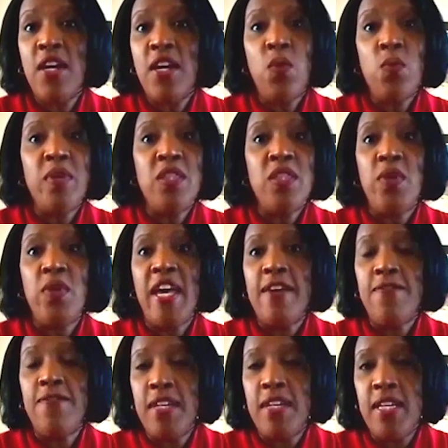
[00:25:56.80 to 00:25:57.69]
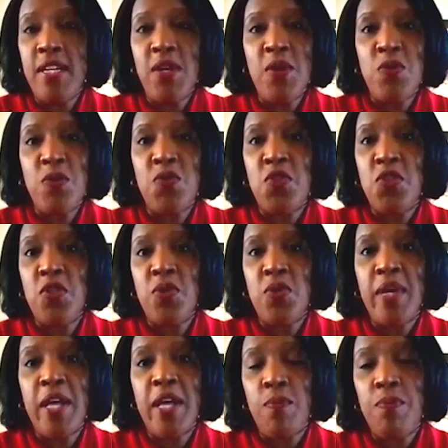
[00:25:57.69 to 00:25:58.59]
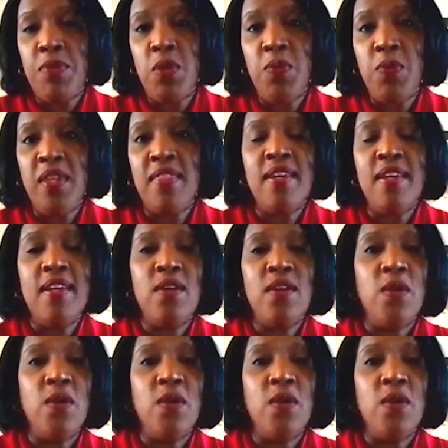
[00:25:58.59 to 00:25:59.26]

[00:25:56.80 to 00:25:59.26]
whether you have videos to help you with it,